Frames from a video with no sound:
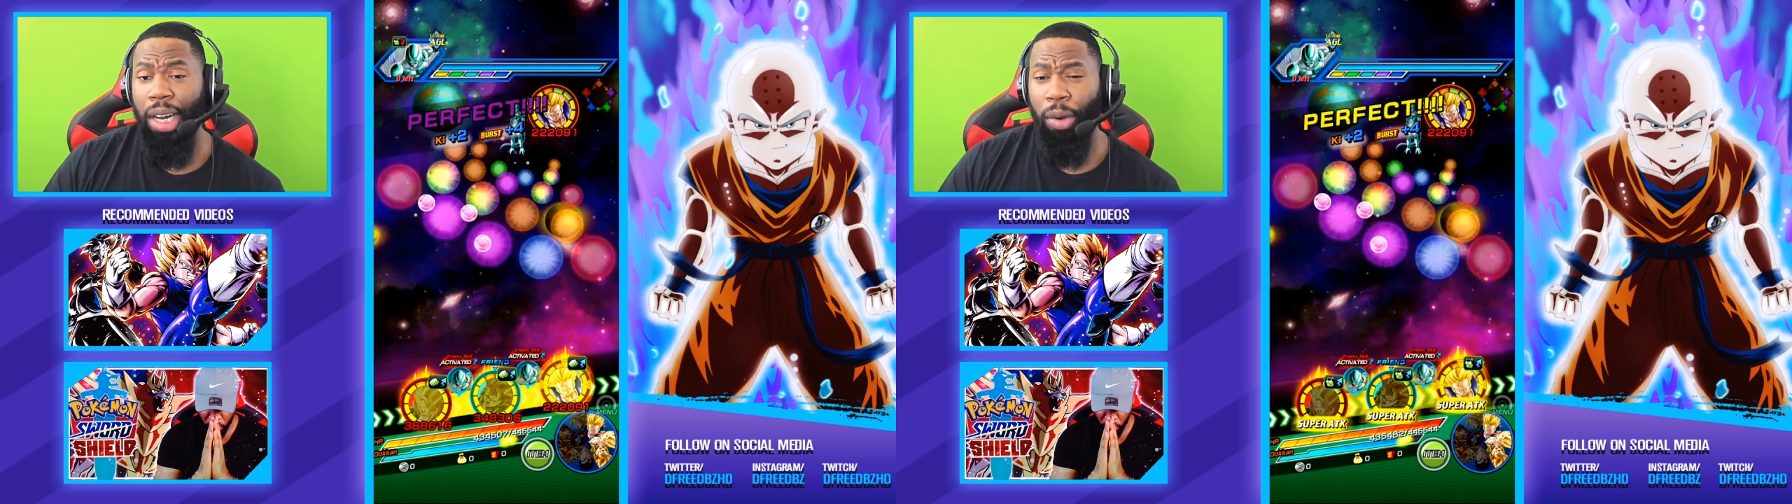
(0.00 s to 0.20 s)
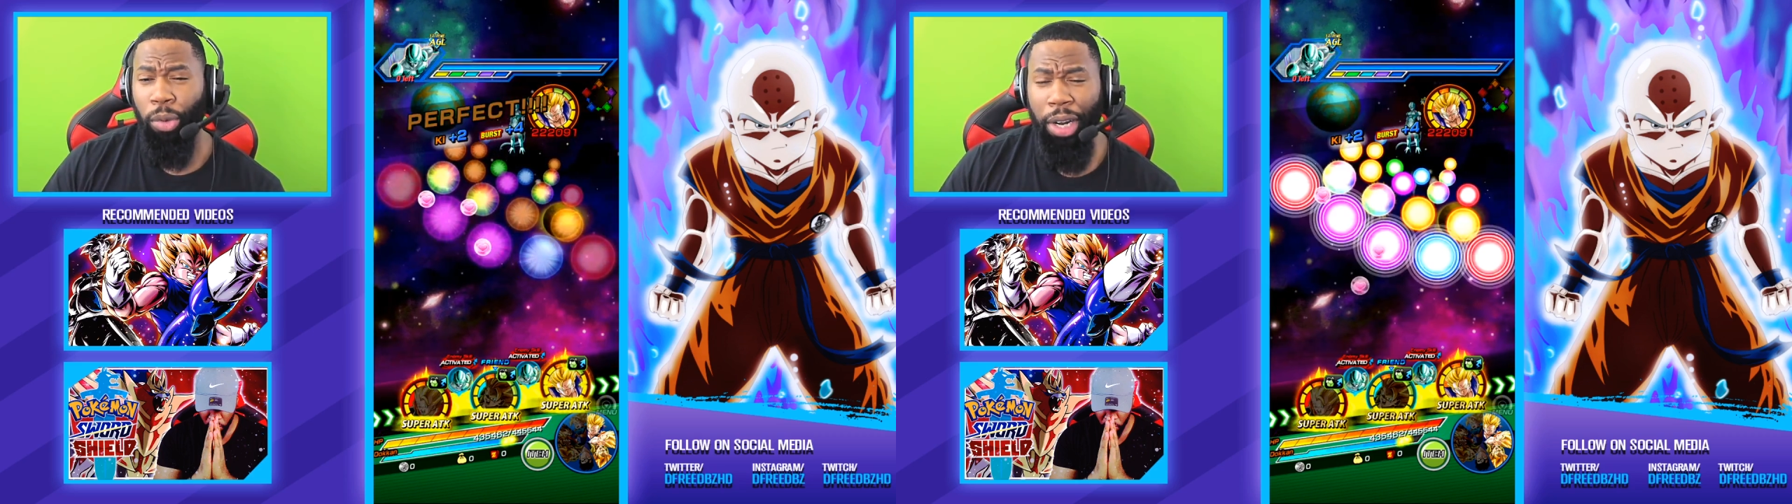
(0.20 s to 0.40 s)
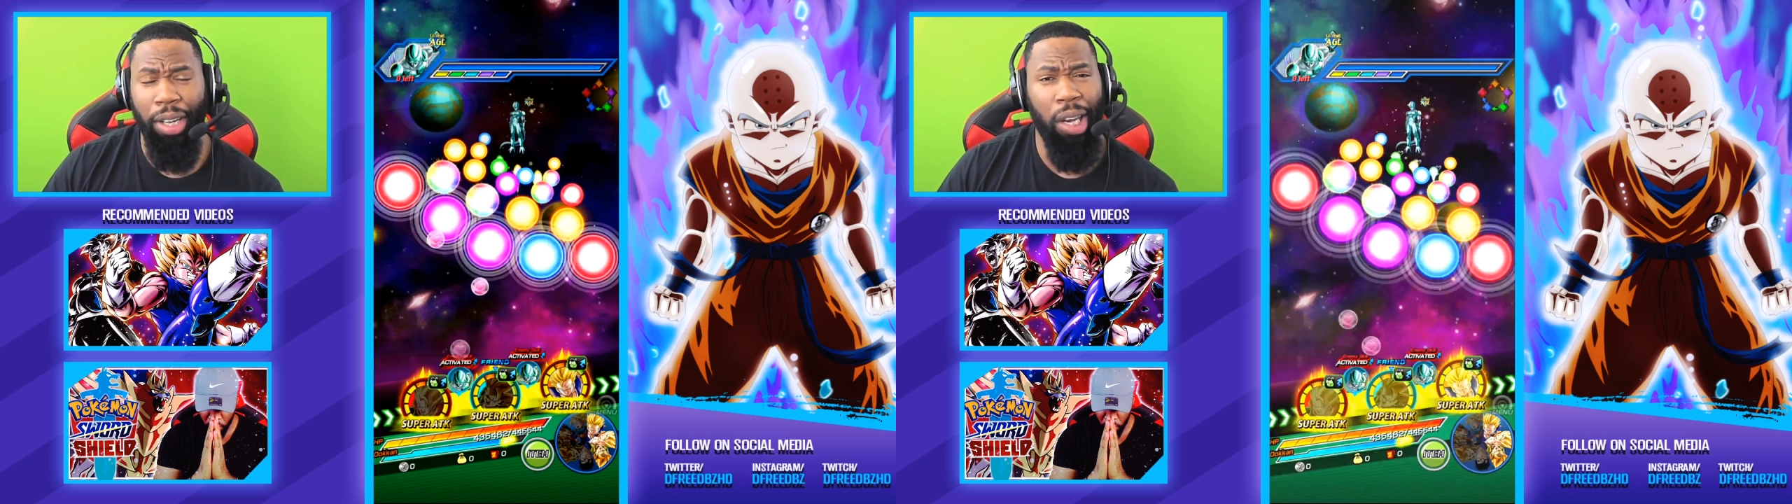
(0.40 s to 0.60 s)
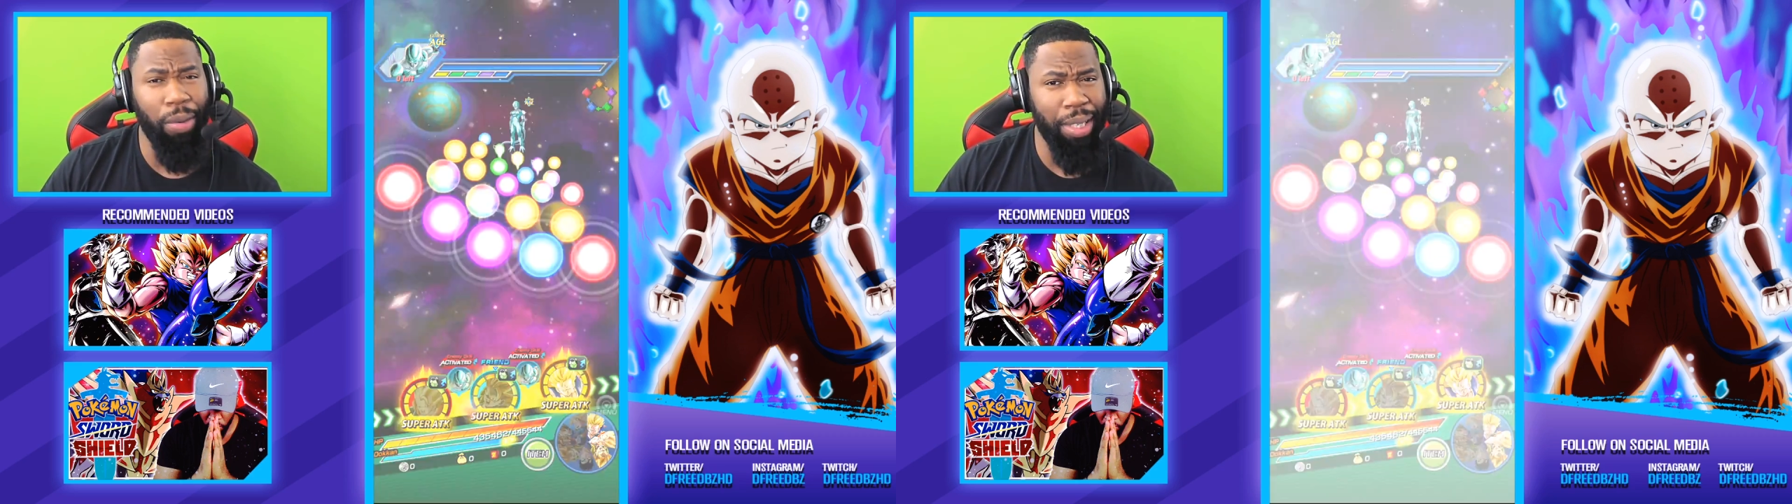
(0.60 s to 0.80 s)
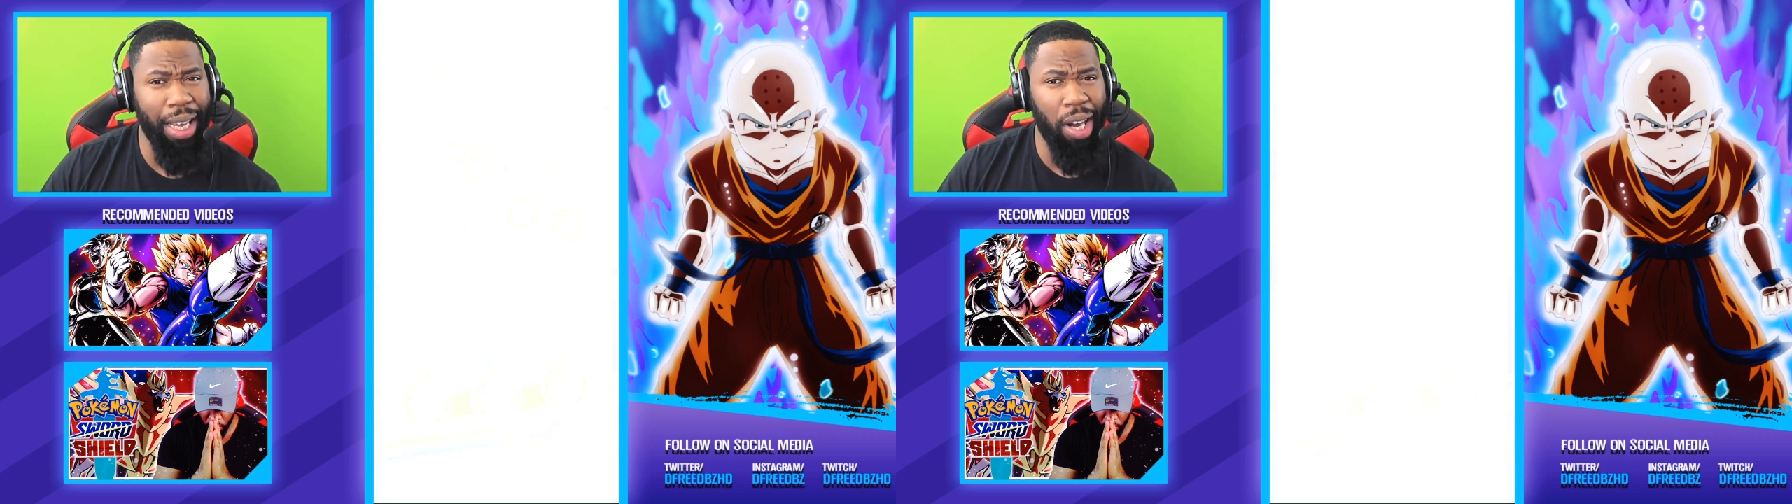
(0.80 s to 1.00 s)
We're
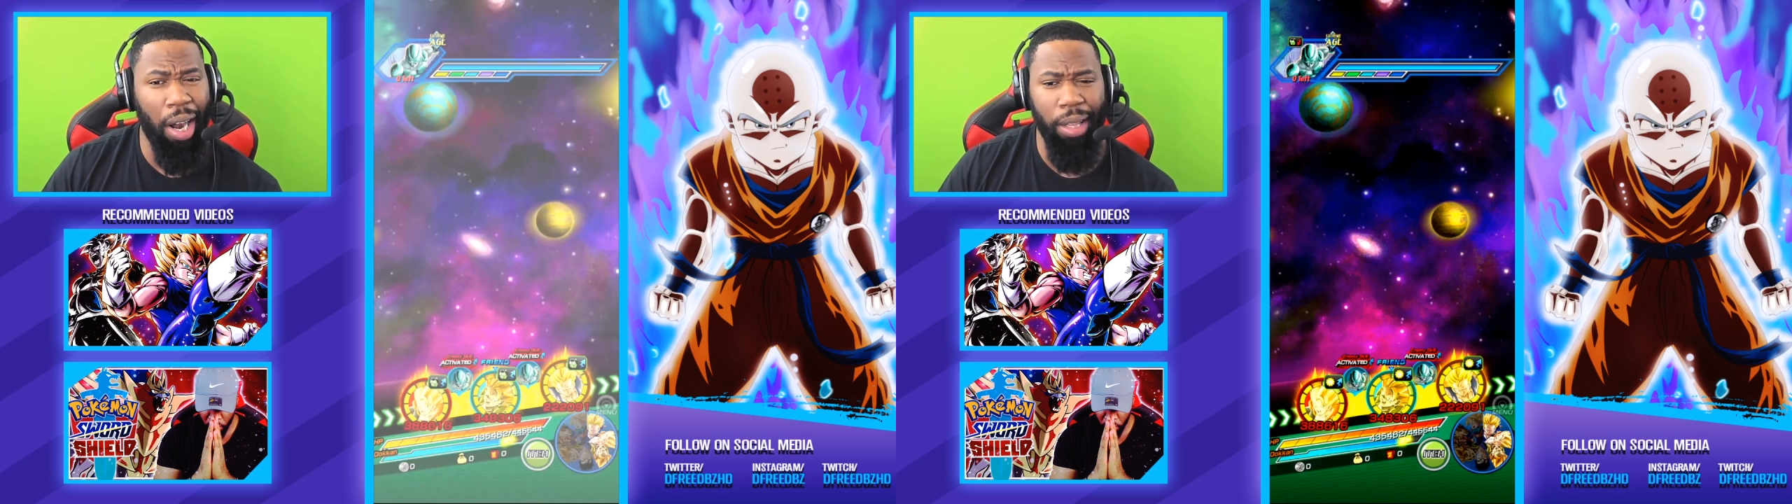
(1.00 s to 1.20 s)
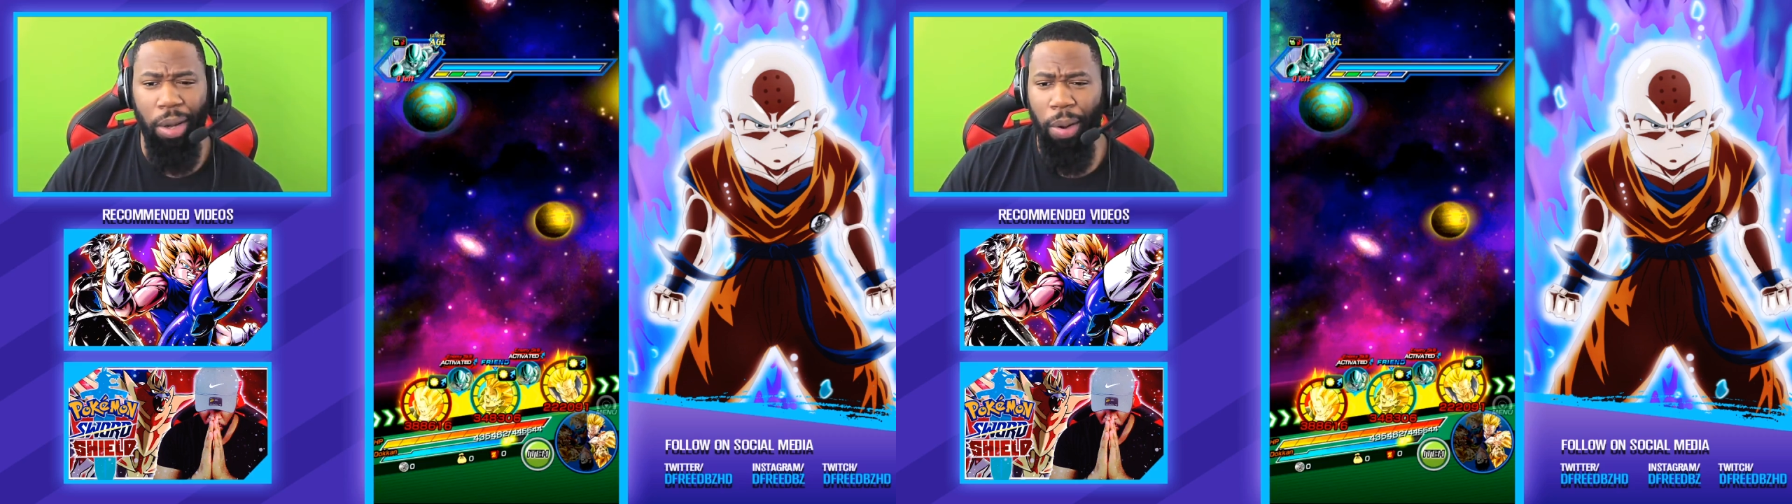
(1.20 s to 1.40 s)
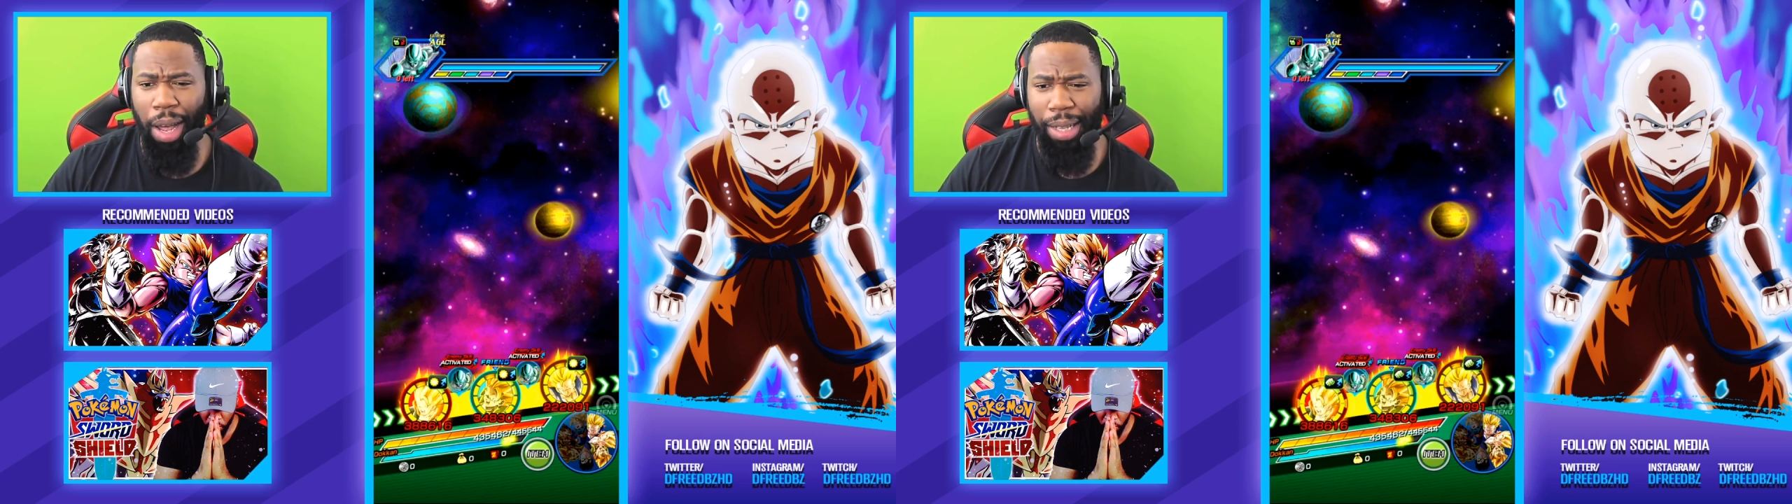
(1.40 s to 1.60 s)
closing in on a Dokkan